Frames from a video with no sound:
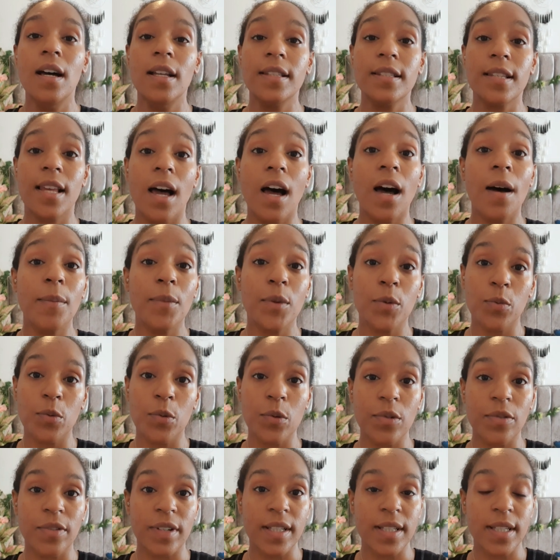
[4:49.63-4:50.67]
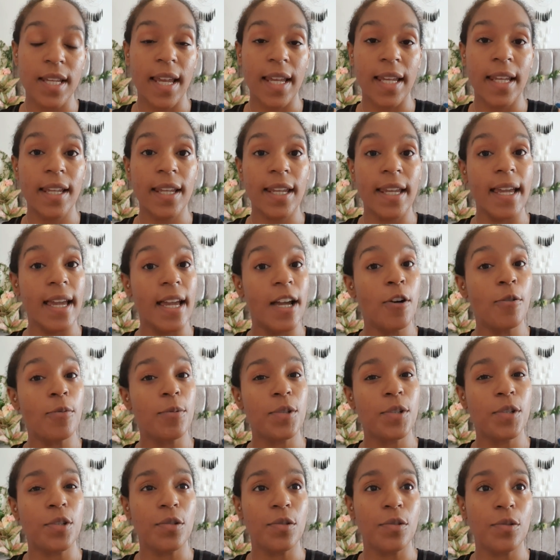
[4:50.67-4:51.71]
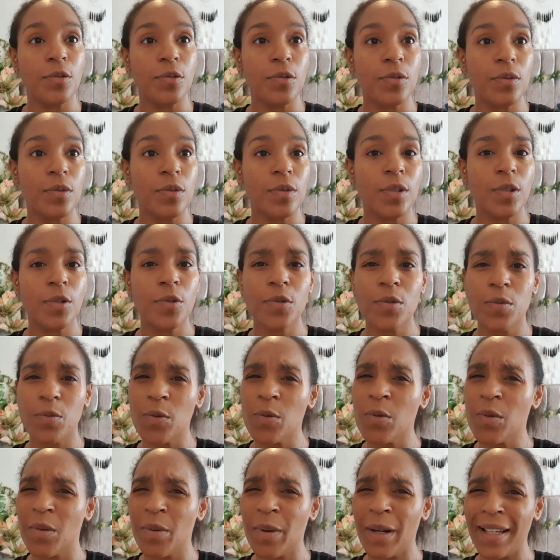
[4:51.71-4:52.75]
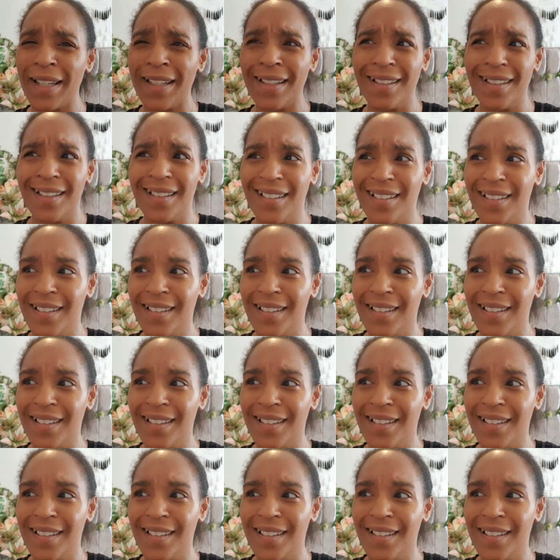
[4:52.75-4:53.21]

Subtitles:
To up the water intake, it helps you lose water weight,